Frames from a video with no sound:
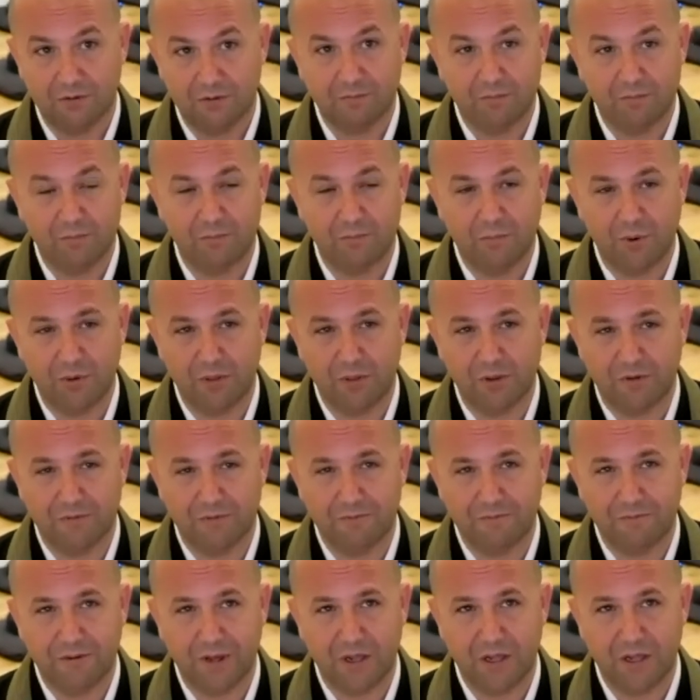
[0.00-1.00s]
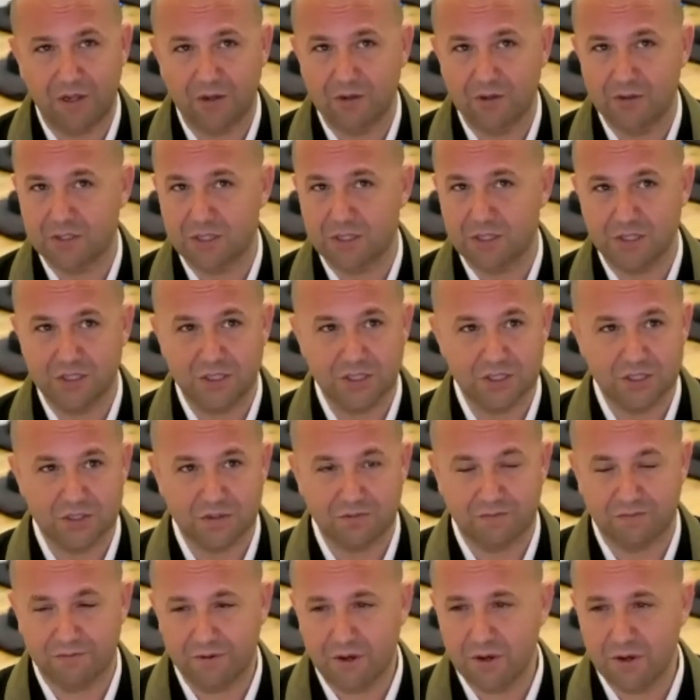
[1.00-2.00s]
both our fellows and just
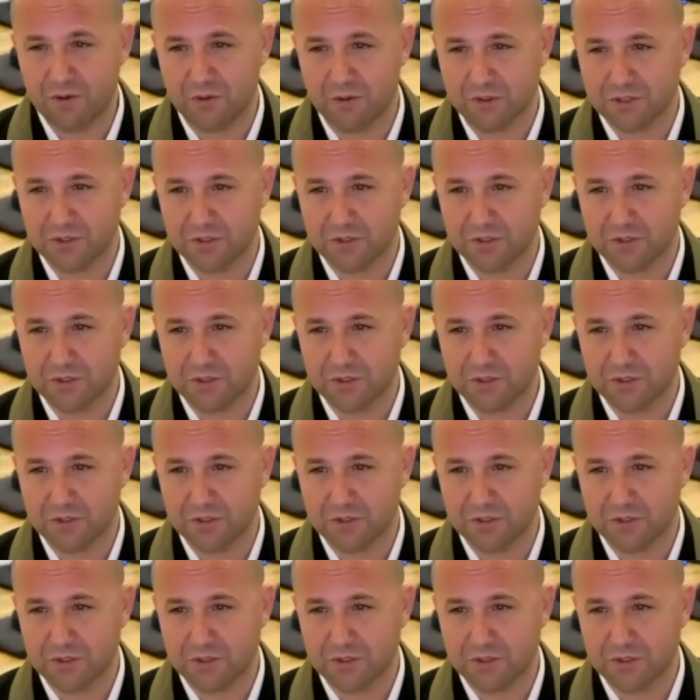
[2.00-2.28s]
folks,